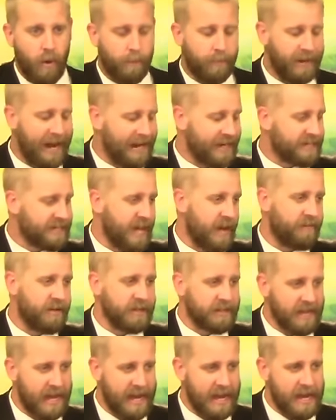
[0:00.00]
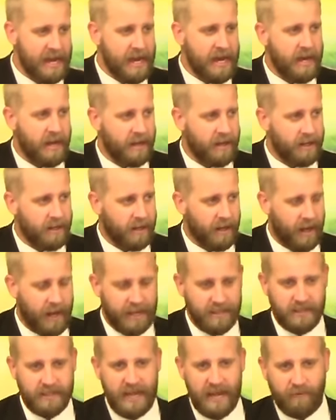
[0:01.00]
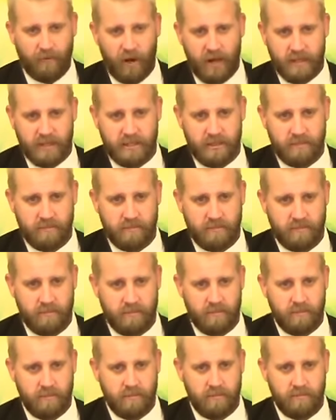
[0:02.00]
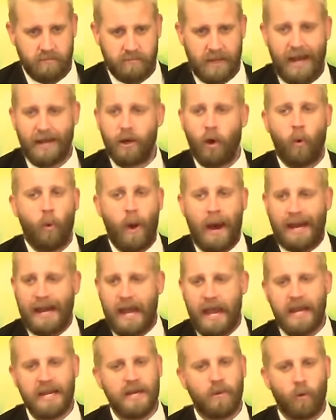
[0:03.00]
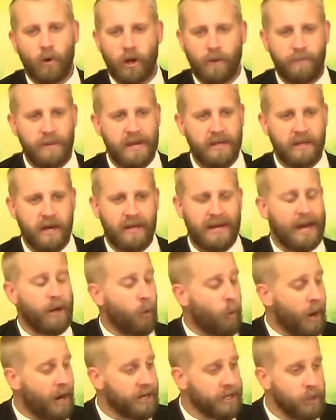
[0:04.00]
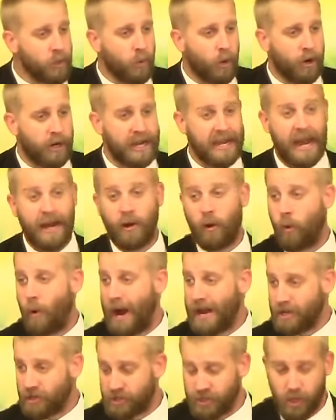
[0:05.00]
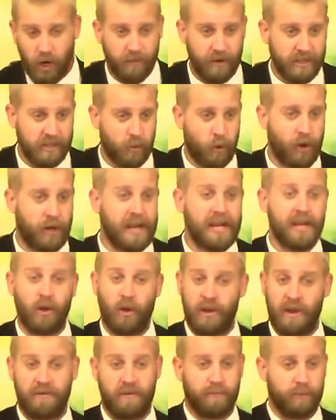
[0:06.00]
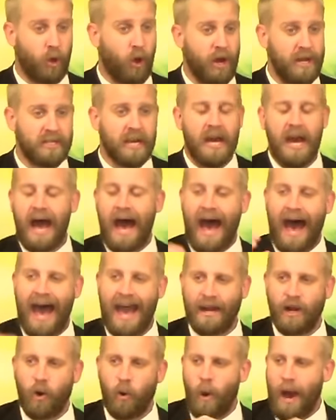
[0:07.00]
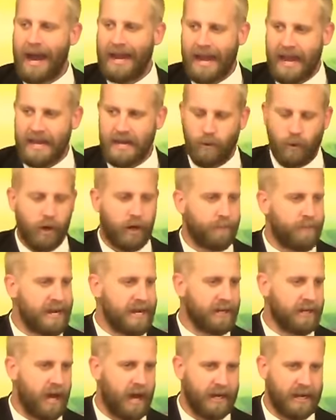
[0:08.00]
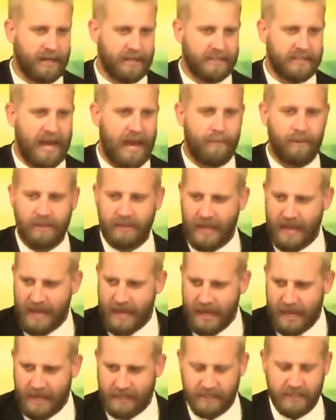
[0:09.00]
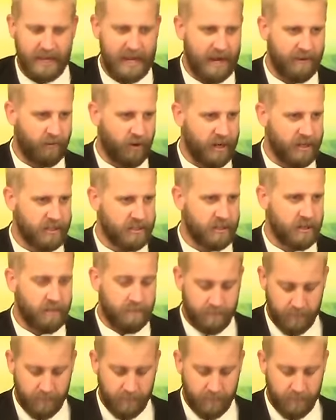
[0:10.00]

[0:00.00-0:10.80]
But on the seventh day, it's a day of rest. I don't want any work being done. I don't want you working. I don't want your servants working. You know, you have employees. I don't want any work being done on the Sabbath day. It's a day of rest.